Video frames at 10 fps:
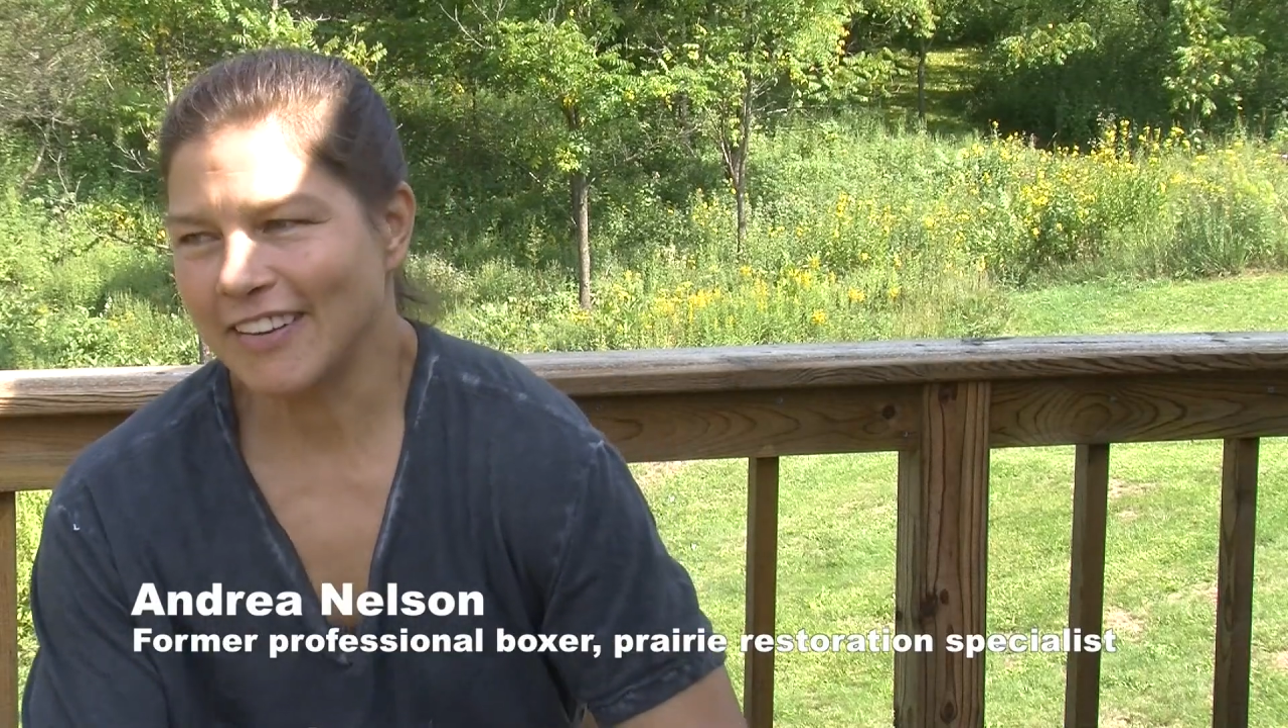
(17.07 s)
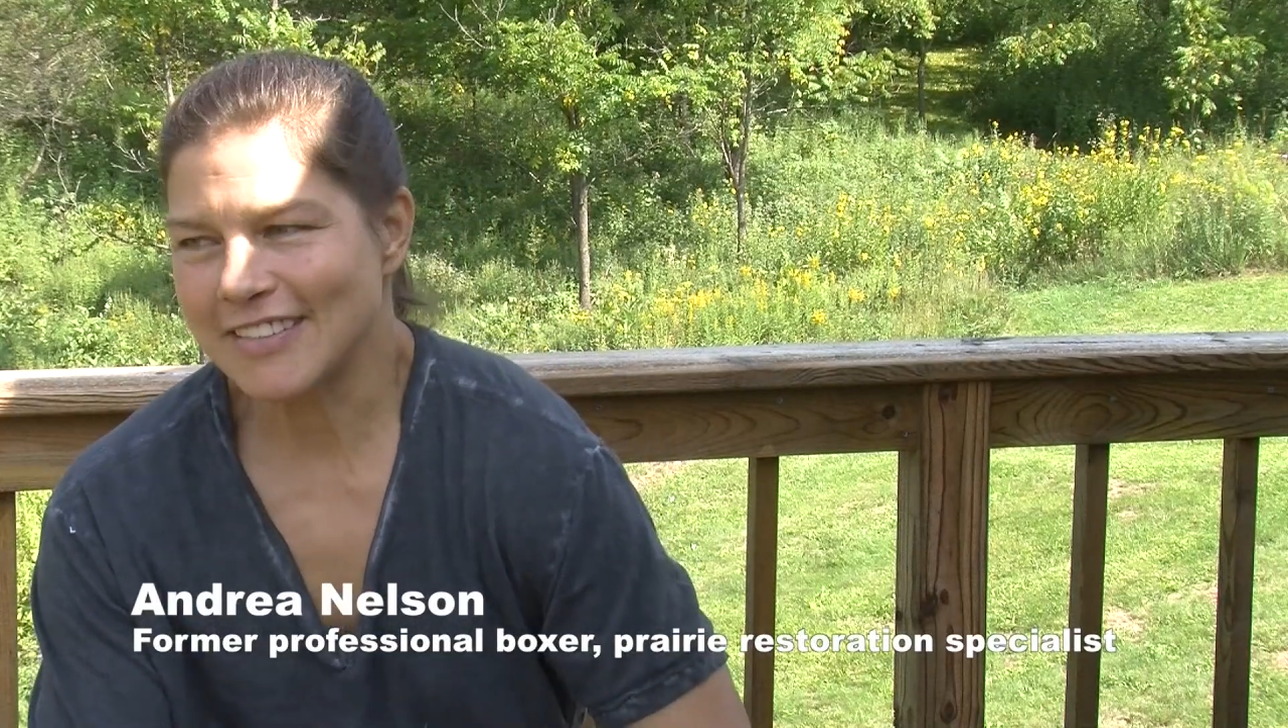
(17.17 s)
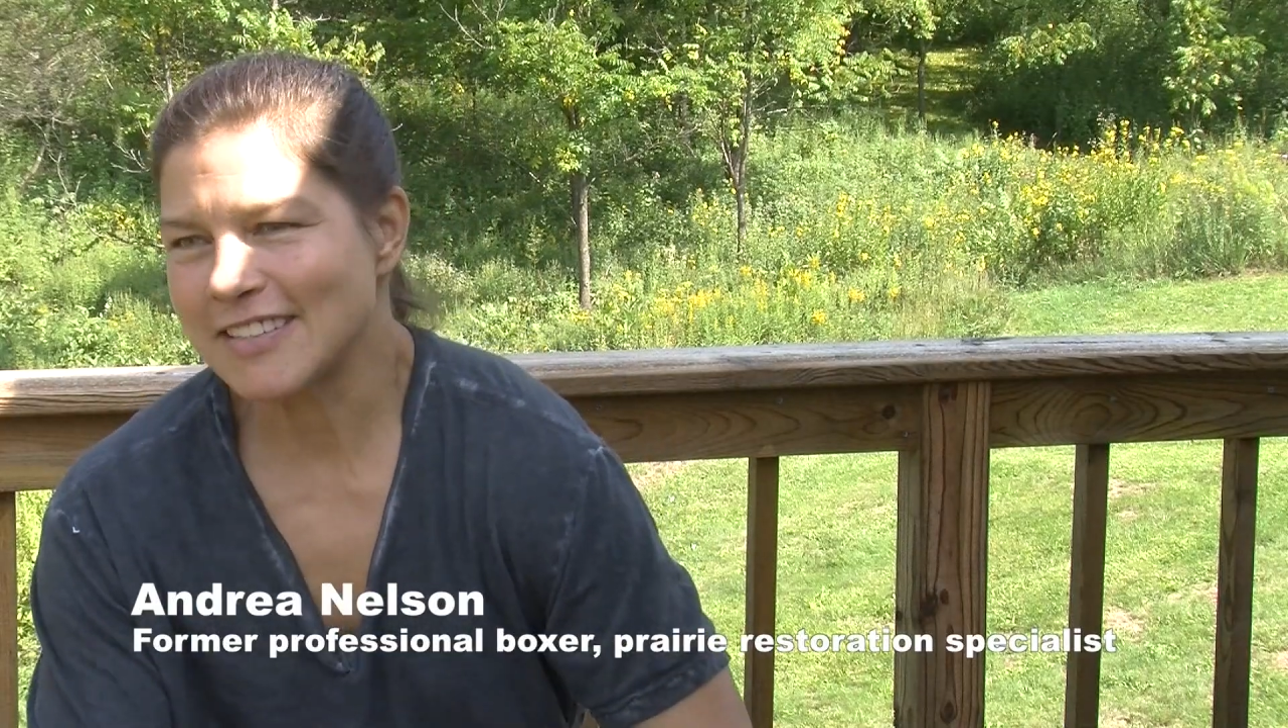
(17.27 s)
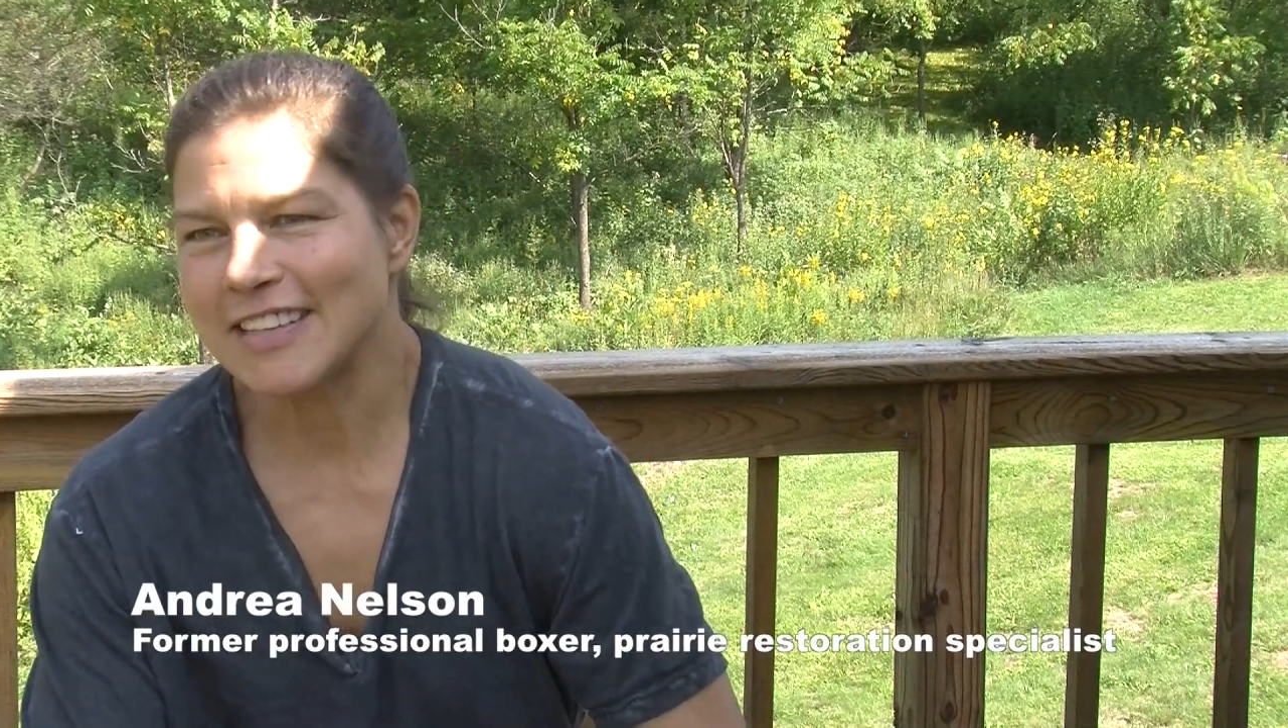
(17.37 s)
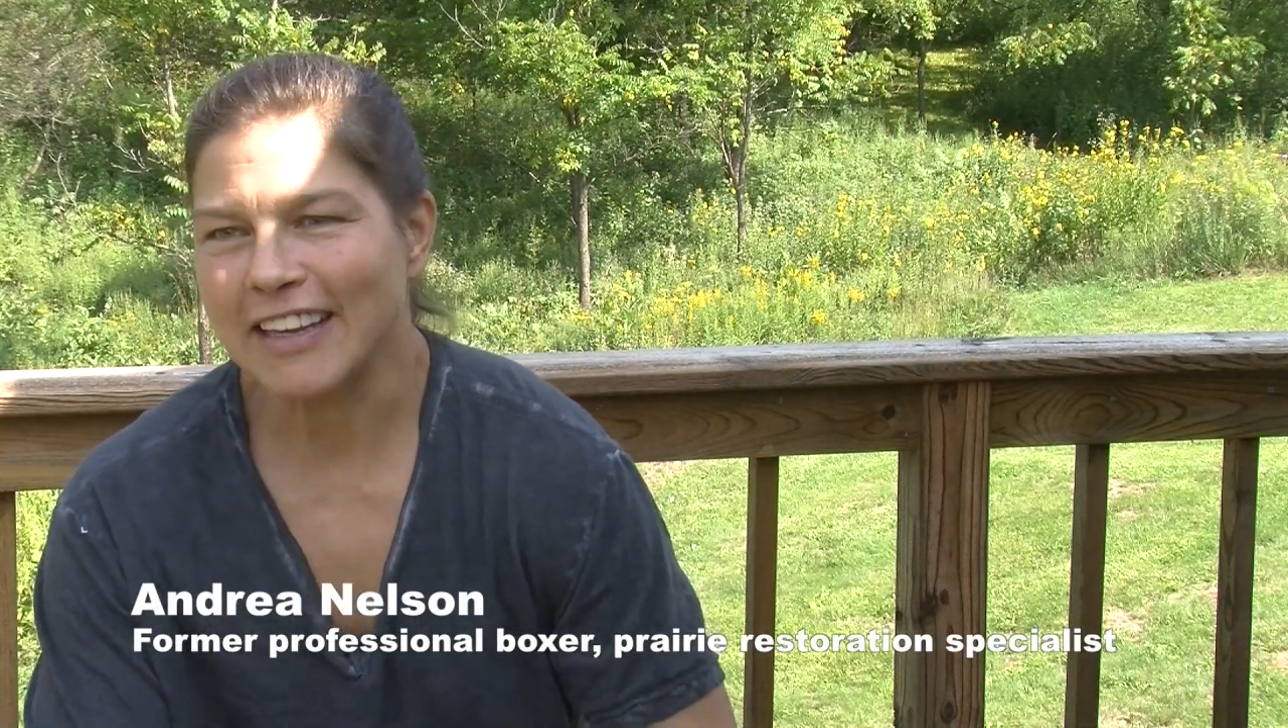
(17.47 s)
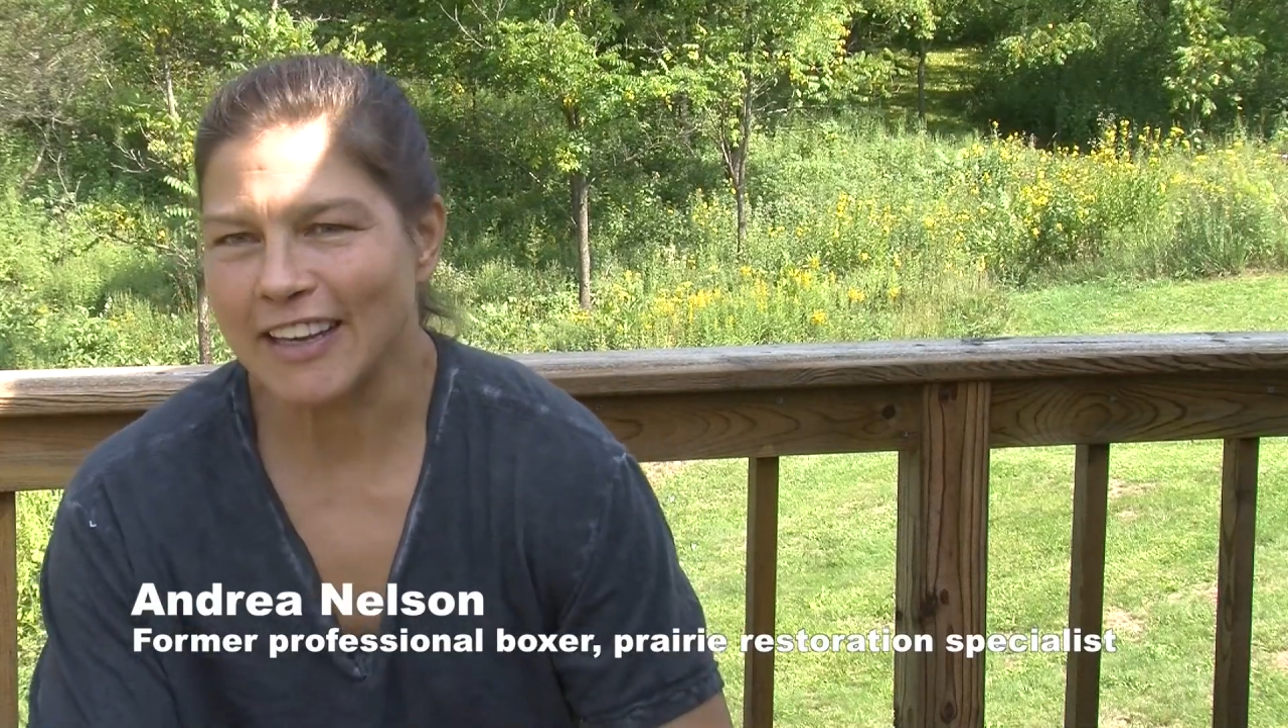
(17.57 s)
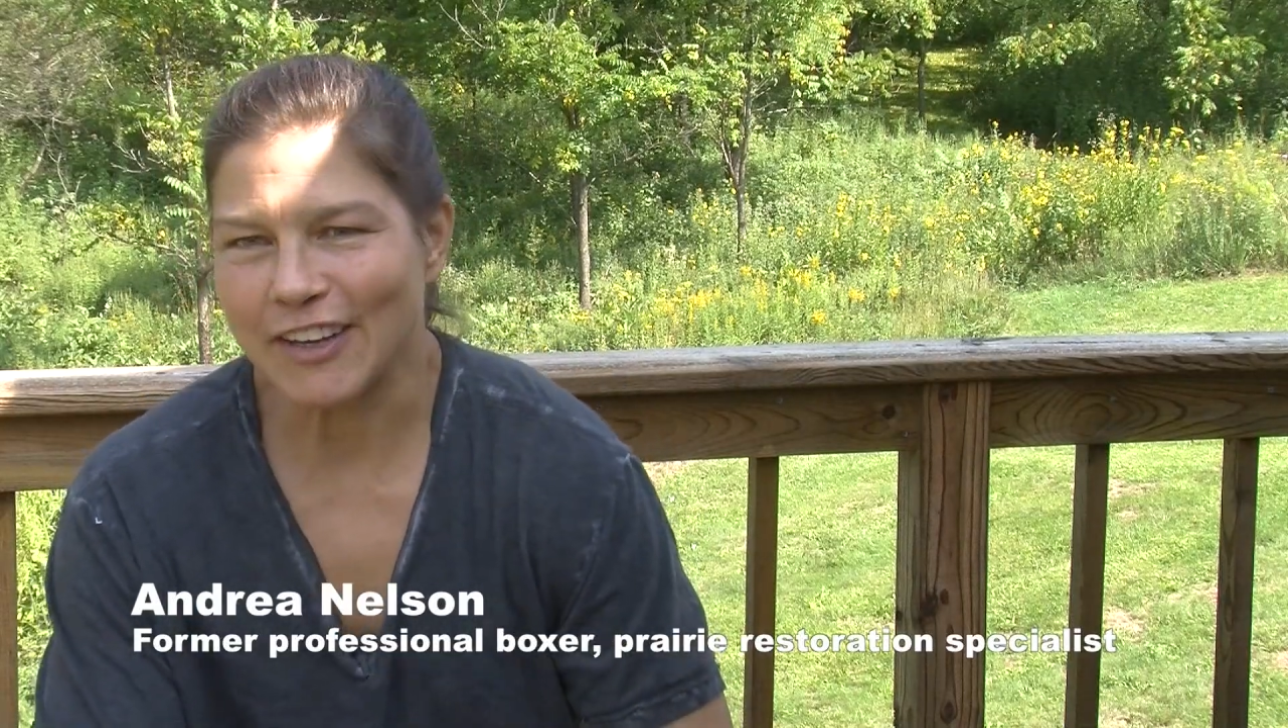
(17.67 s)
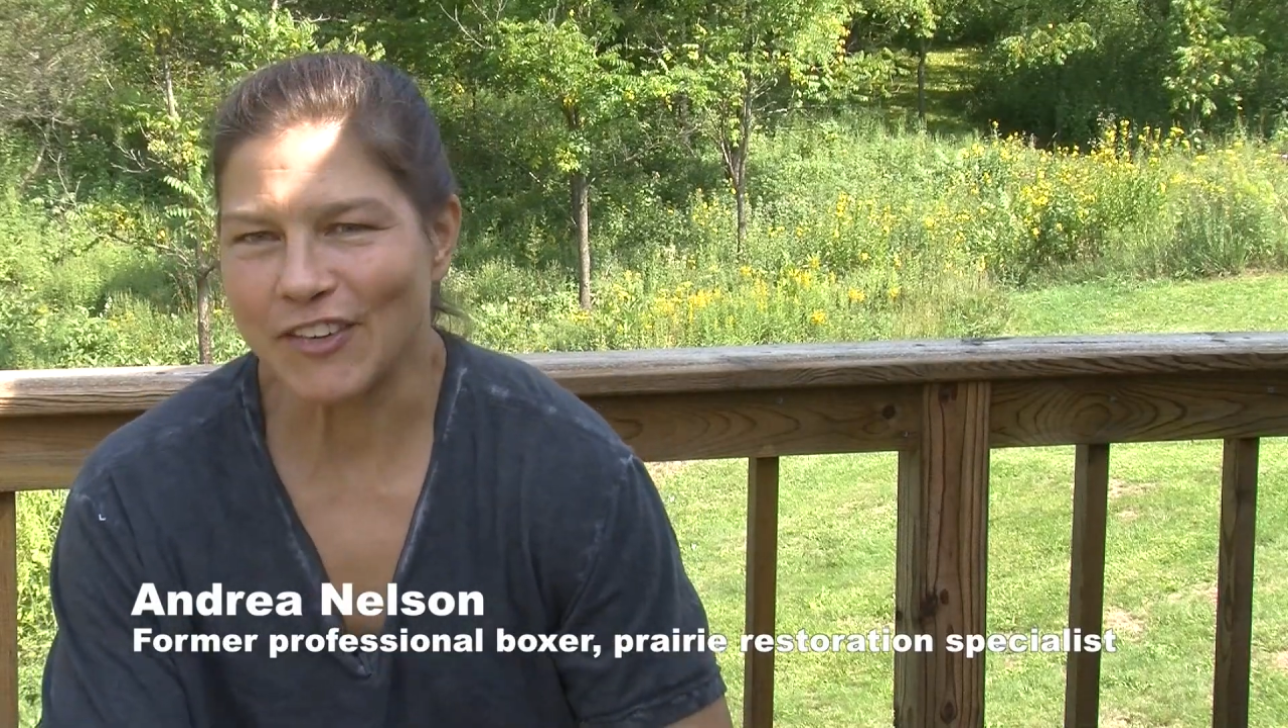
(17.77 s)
stinky